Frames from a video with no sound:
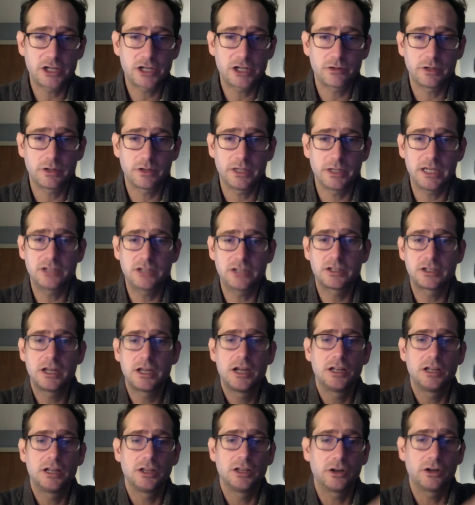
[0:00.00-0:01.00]
and release,
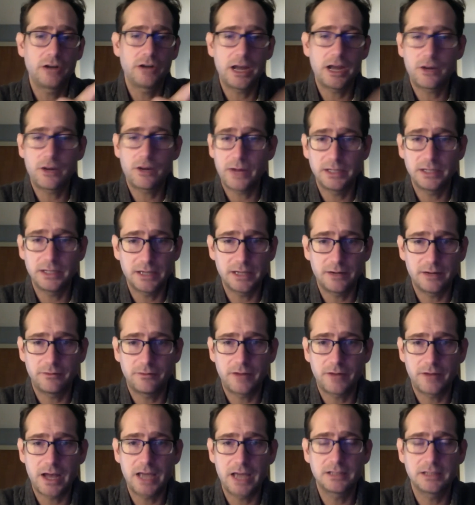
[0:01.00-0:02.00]
learn how to
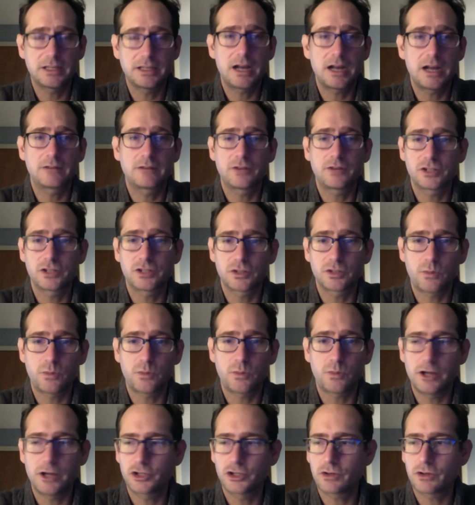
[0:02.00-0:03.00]
identify stock versus
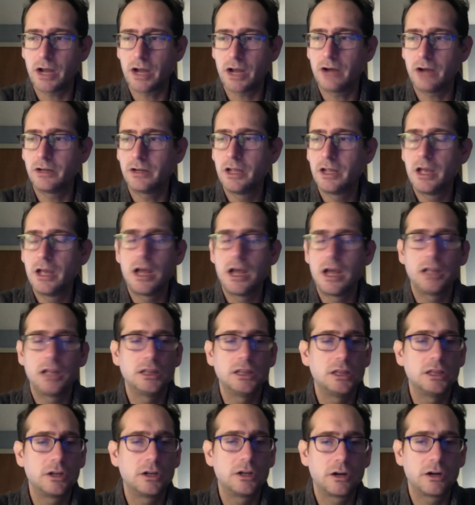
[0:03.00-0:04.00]
wild trout,
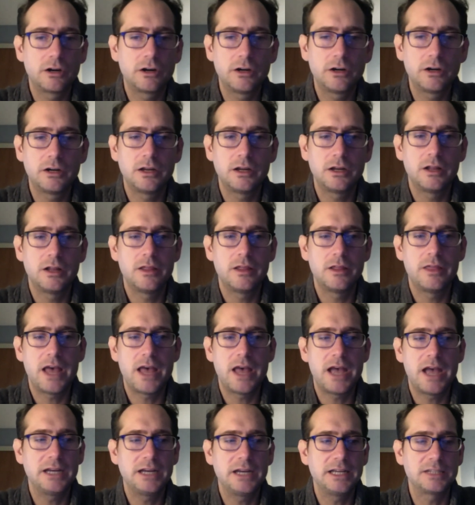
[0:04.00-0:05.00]
learn
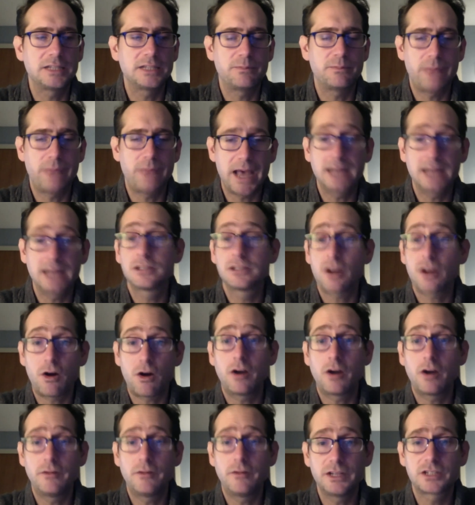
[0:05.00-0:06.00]
that it's bad to
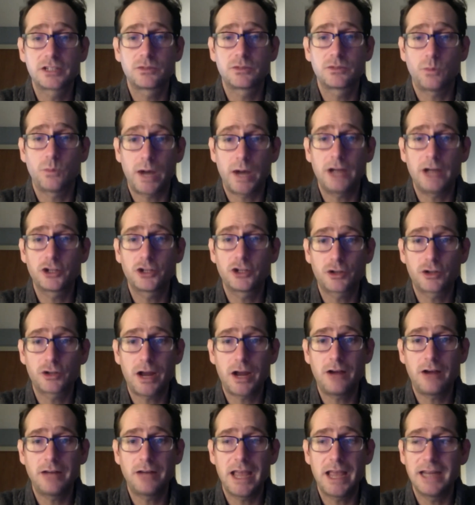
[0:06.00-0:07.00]
harvest wild
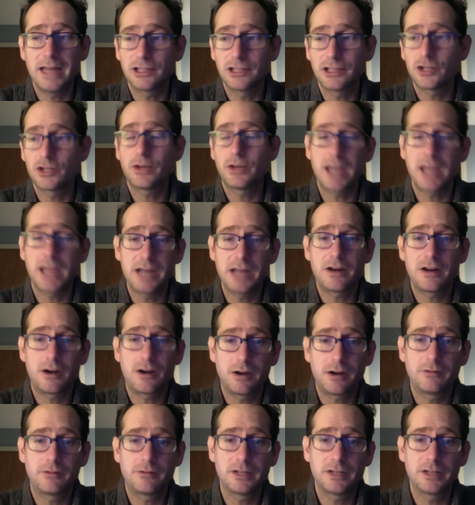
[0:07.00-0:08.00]
trout and it's okay to
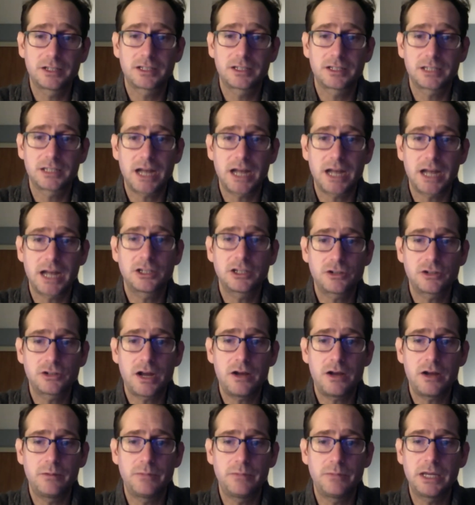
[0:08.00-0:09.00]
harvest stocked
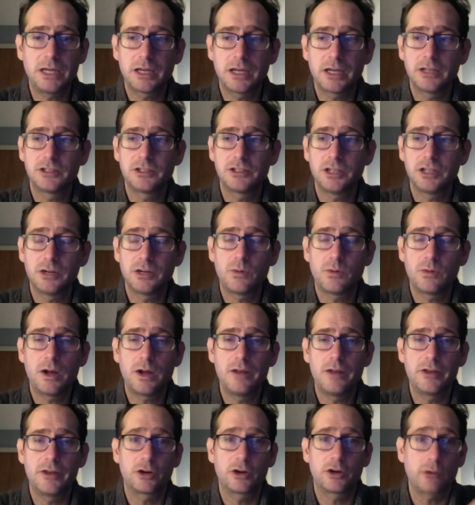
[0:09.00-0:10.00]
trout because you know
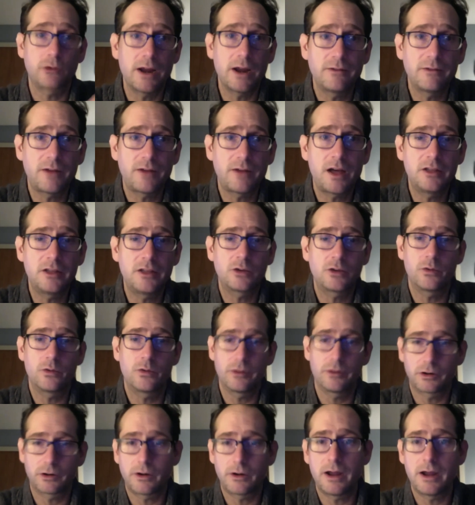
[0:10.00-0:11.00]
what their grandfather or
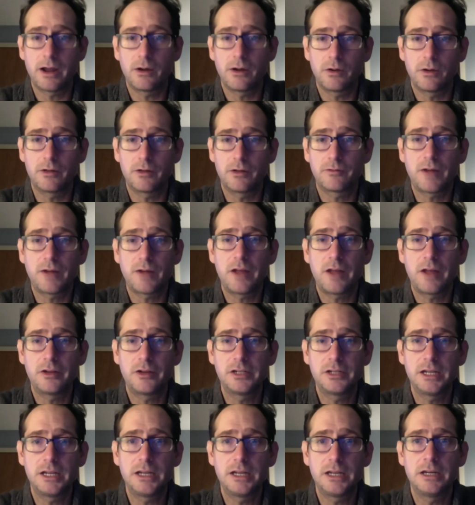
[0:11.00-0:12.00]
their grand or their father
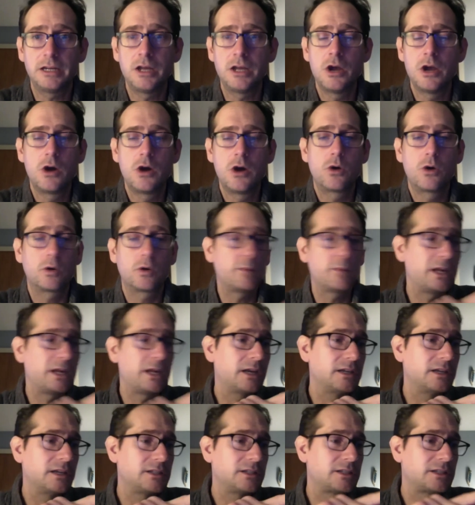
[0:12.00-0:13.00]
did it or
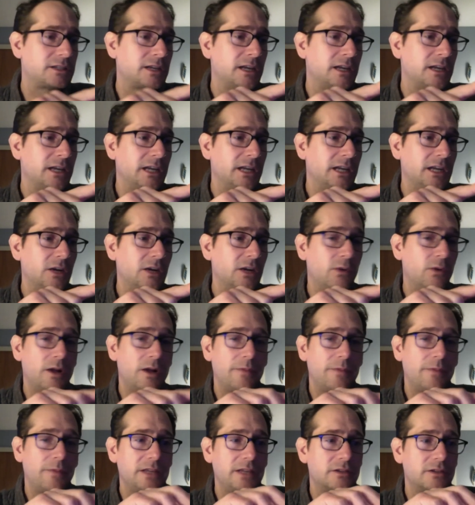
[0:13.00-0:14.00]
because you know
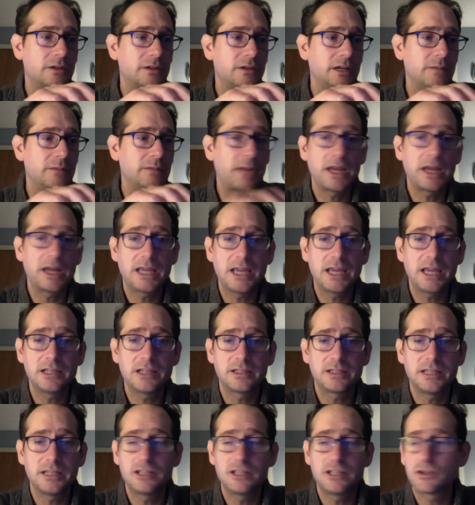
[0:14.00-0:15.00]
what these are in my
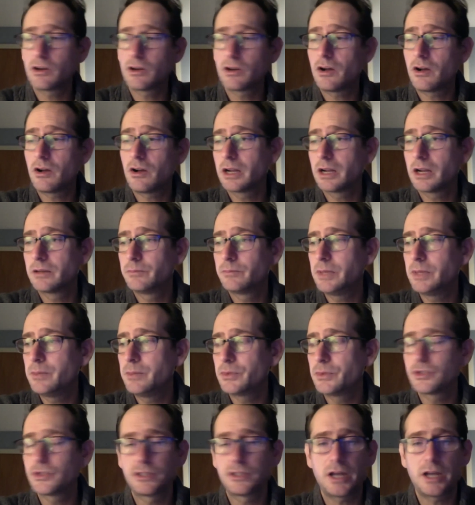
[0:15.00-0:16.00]
case these are all
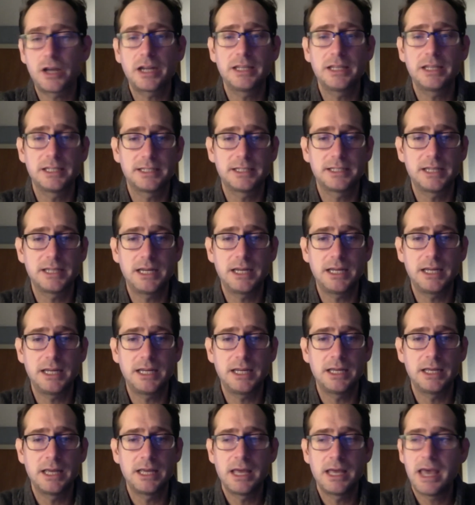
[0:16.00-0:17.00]
people stuck in the city
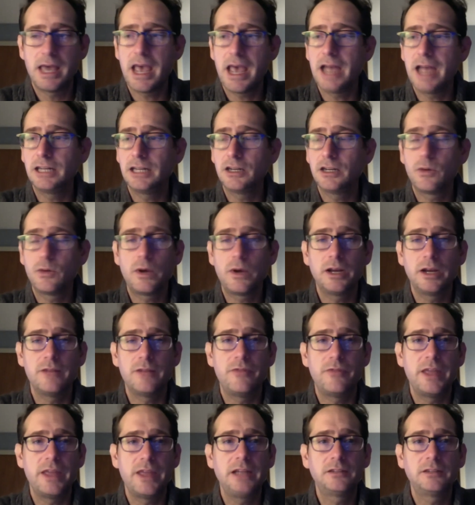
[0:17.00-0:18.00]
and you know what
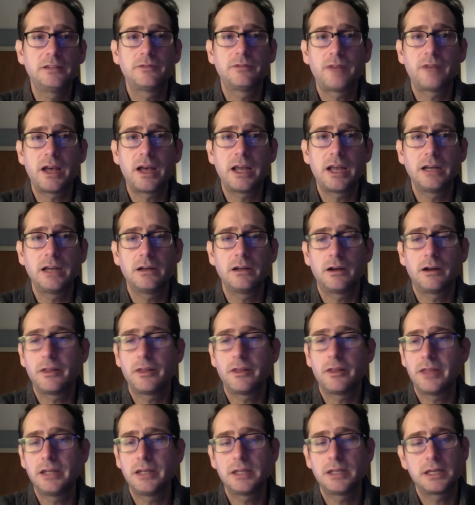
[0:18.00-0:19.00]
if they define
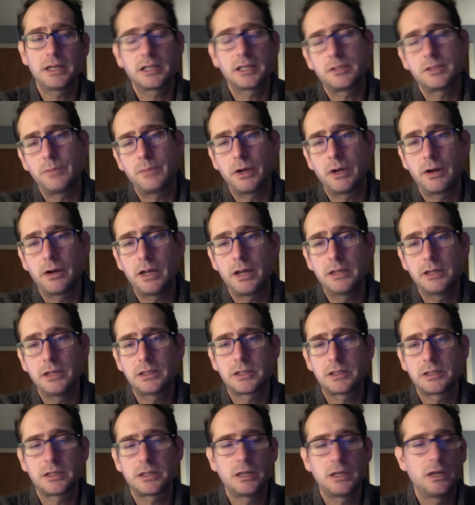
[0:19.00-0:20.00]
authentic
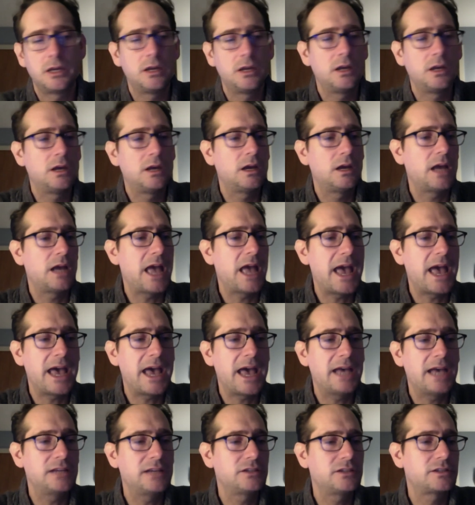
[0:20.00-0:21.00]
experience
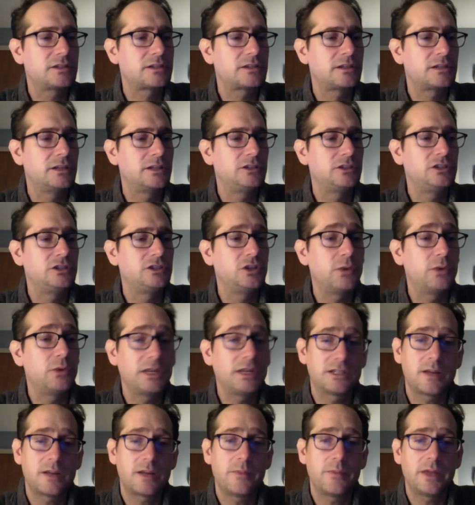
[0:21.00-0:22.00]
as doing
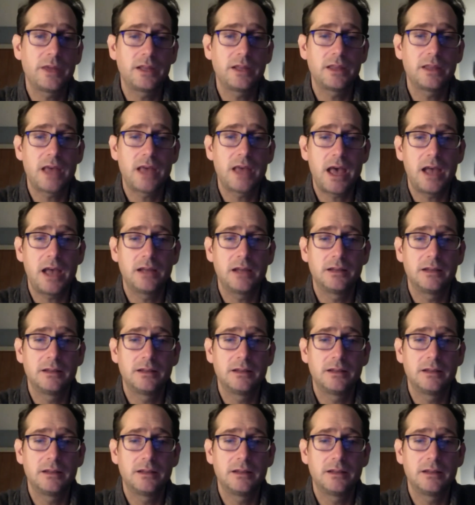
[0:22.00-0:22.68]
something that